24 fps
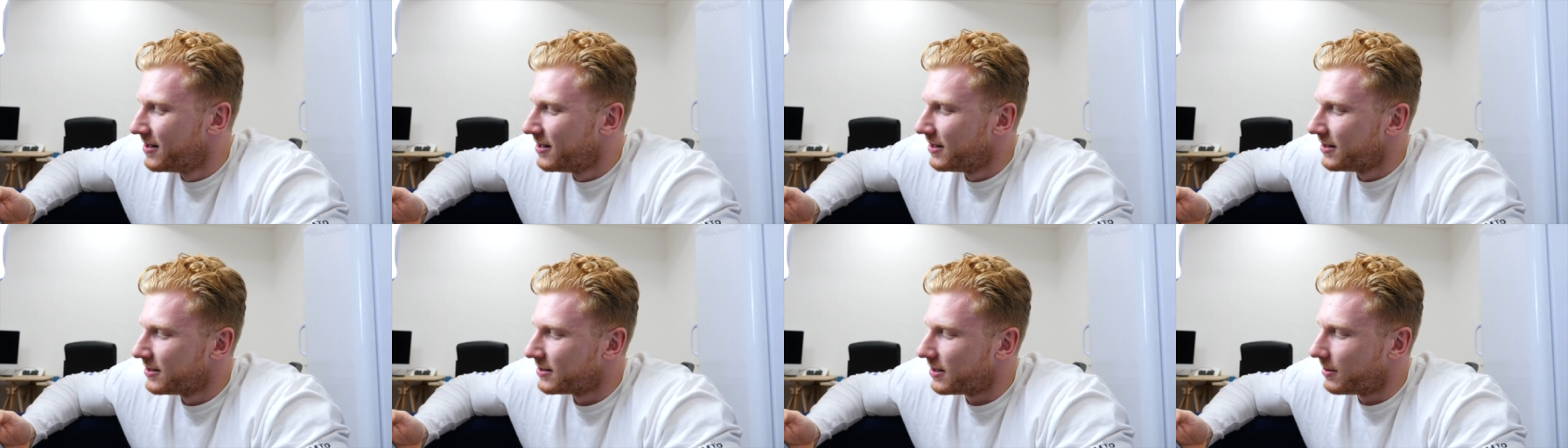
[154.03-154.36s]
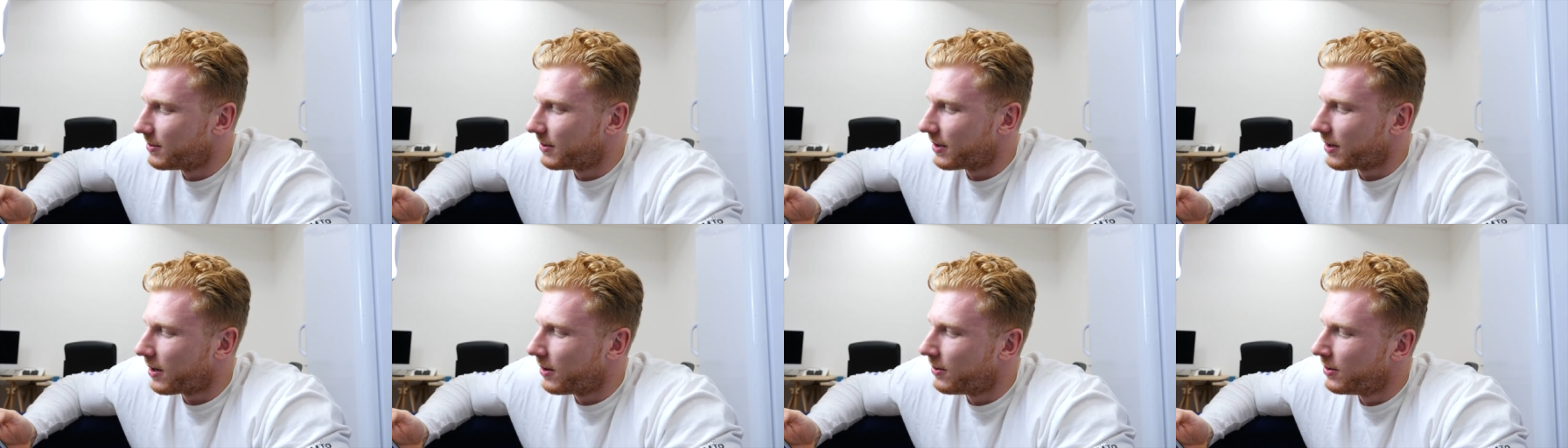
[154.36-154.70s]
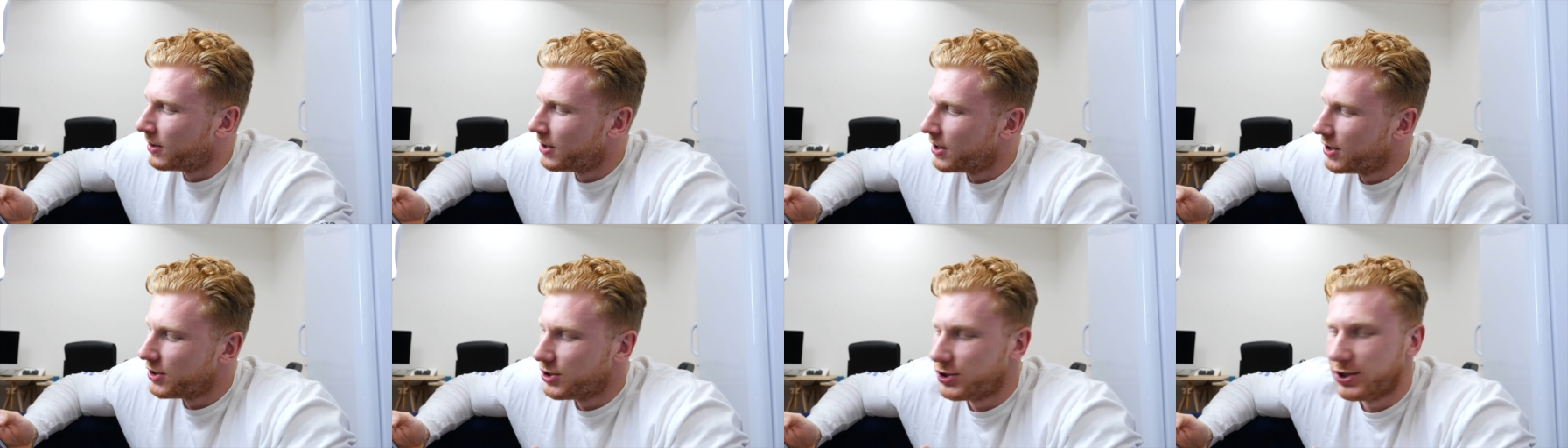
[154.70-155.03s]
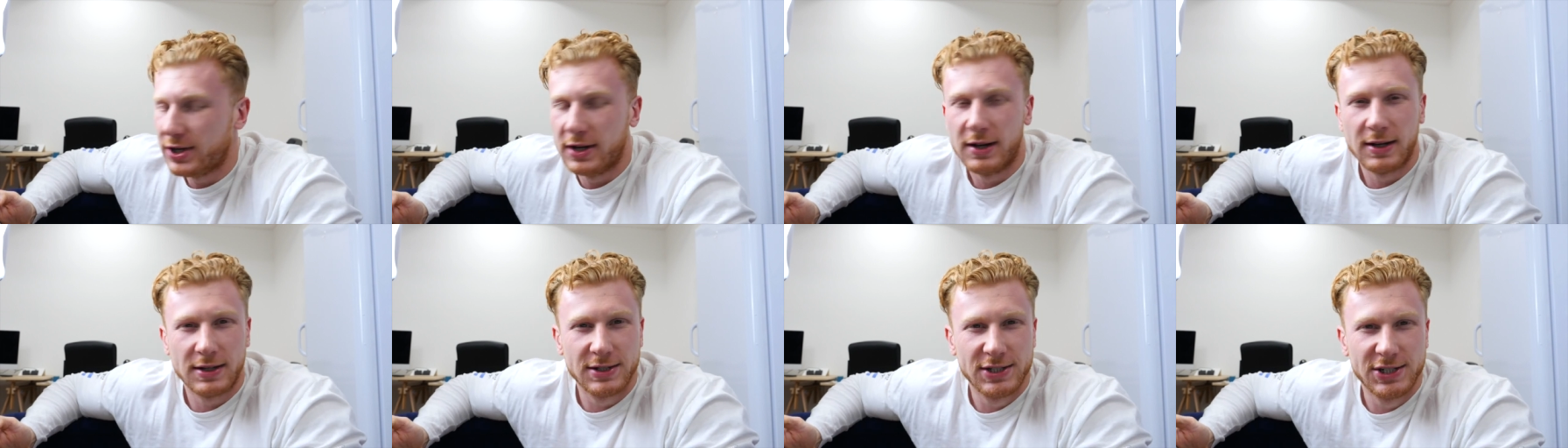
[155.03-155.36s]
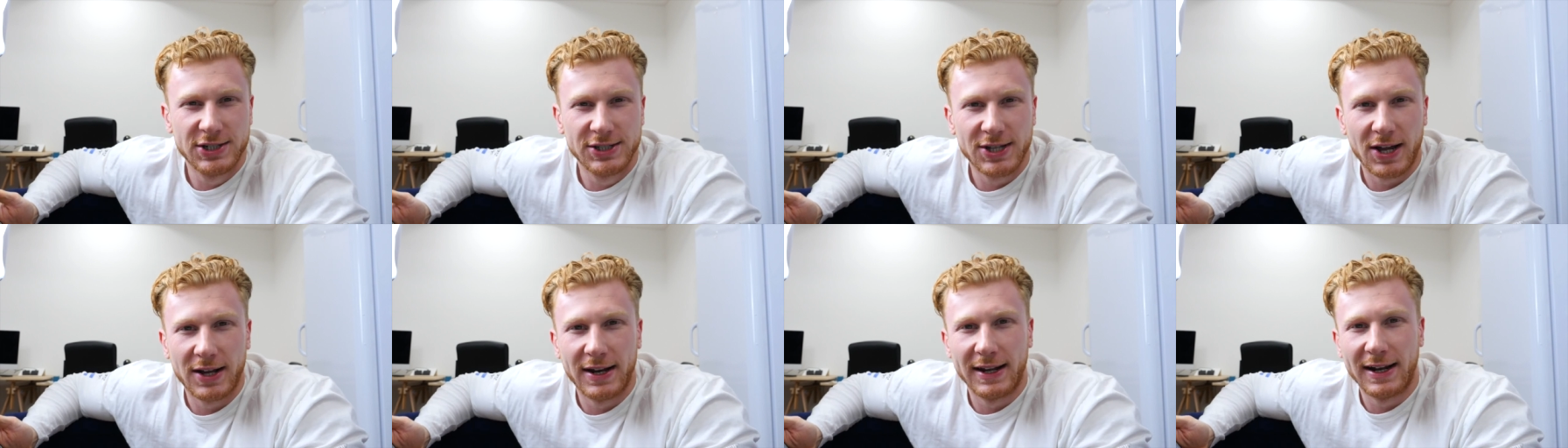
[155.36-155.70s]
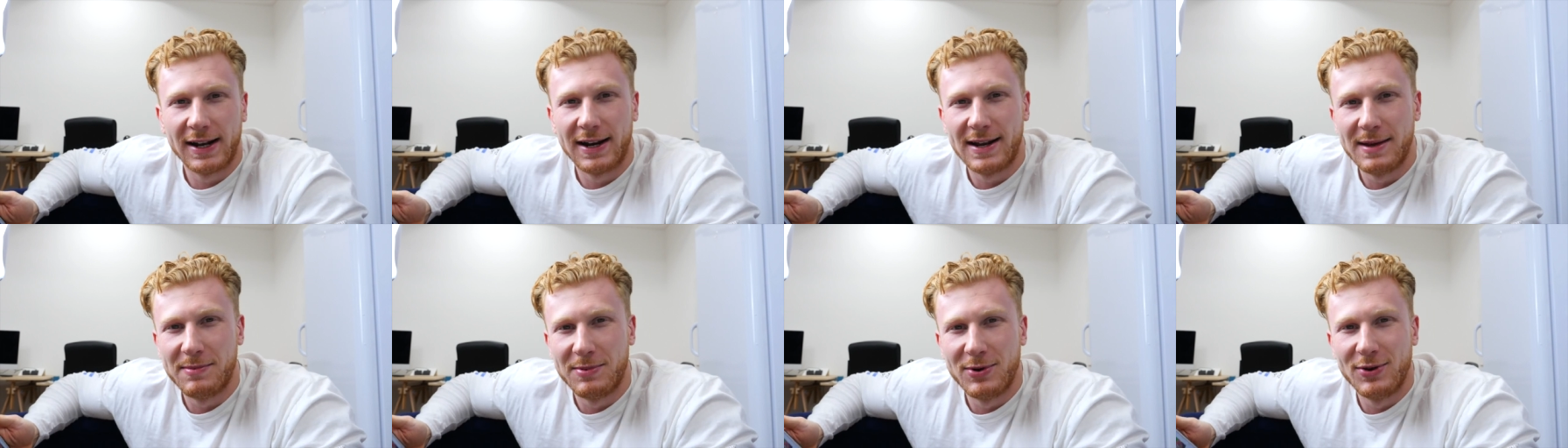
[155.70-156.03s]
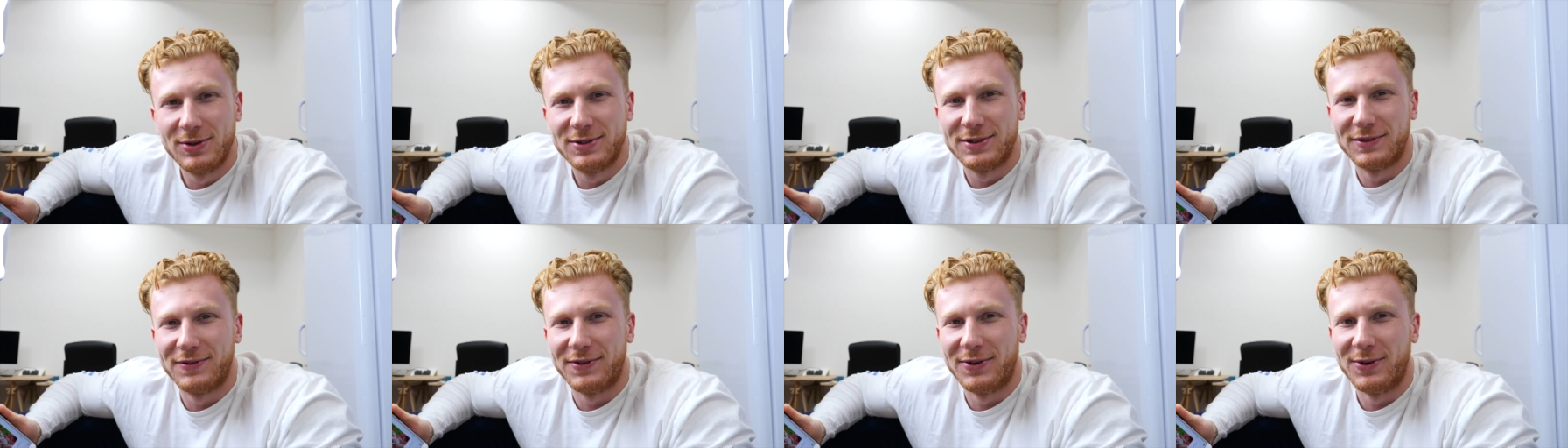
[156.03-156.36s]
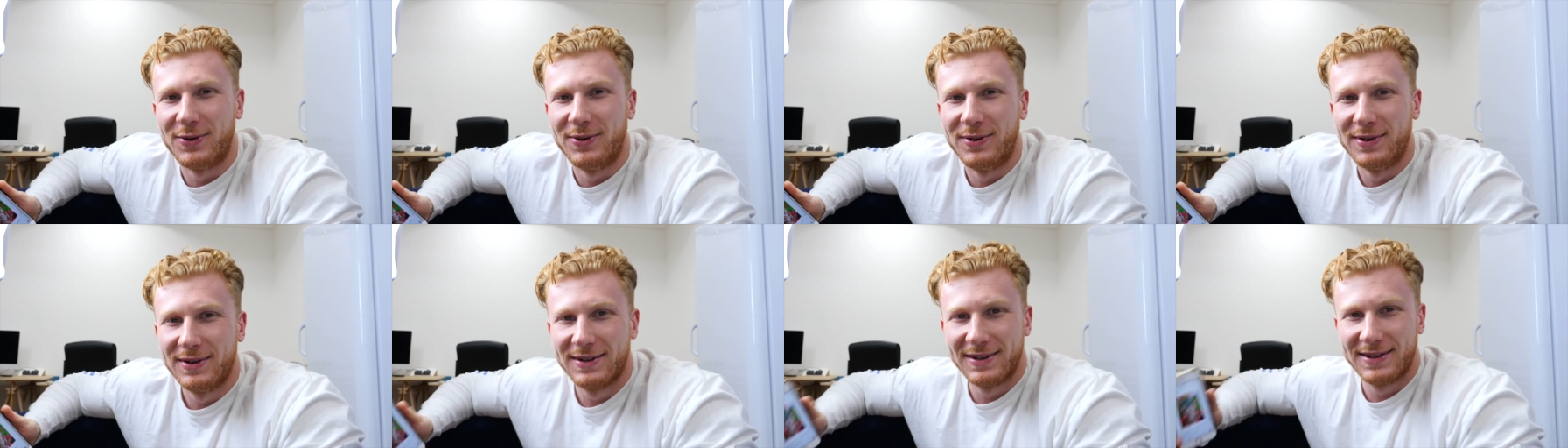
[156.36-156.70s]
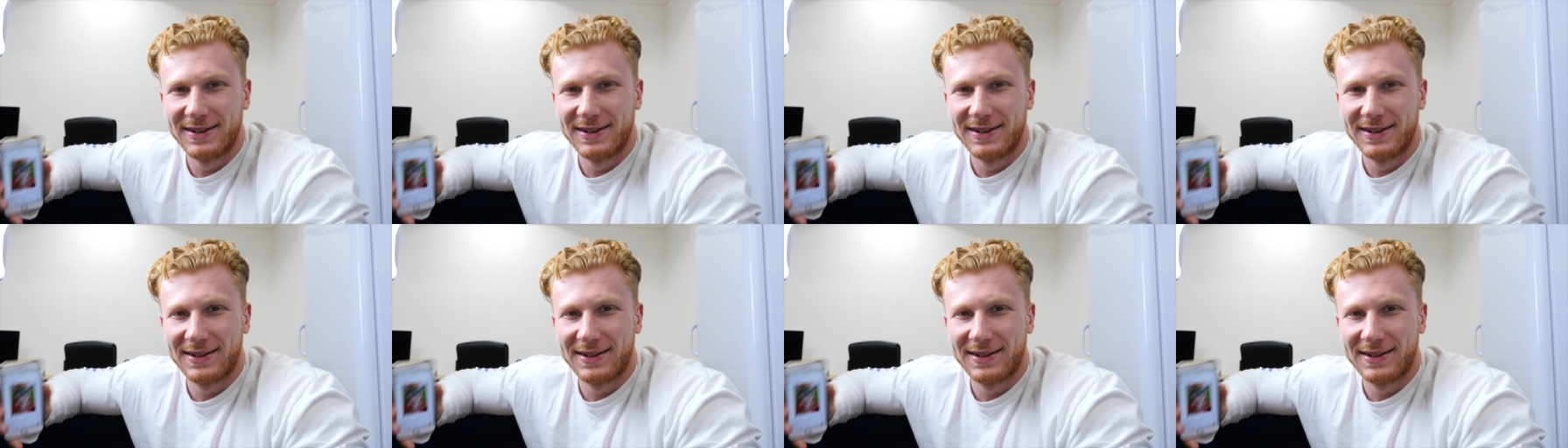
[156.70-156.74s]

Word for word: So I'm going to go, she looks stunningly beautiful.